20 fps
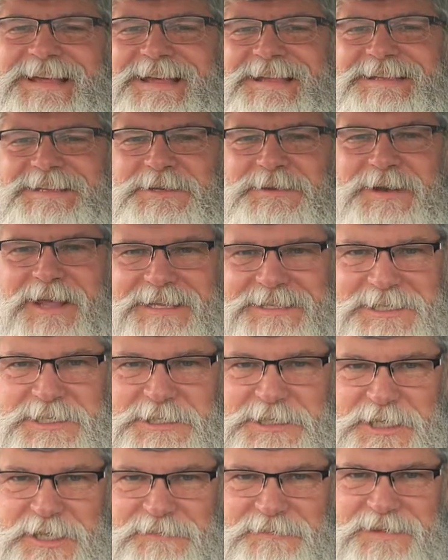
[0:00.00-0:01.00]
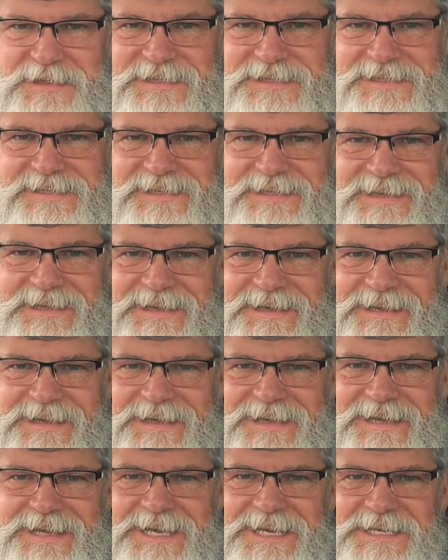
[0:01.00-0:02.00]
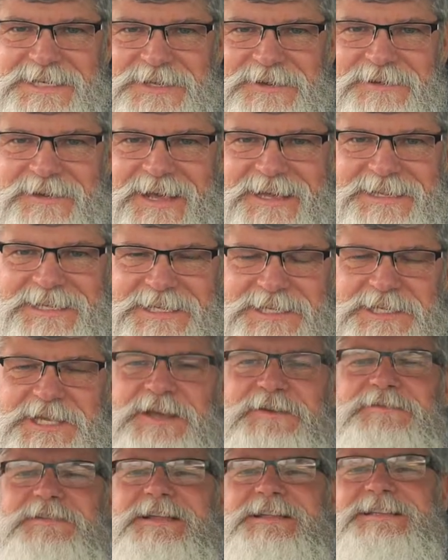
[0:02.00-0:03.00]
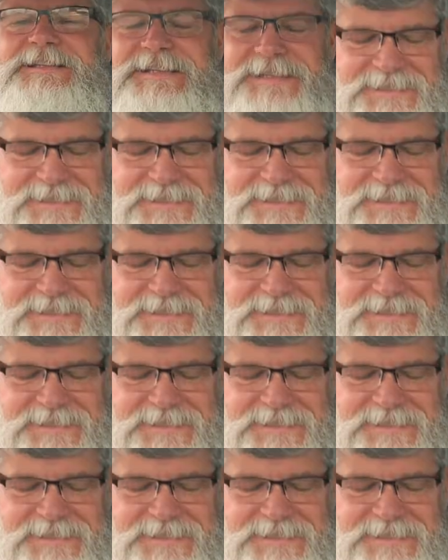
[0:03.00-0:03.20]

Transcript: Do you like the Chieftains? Do you like the Chieftains?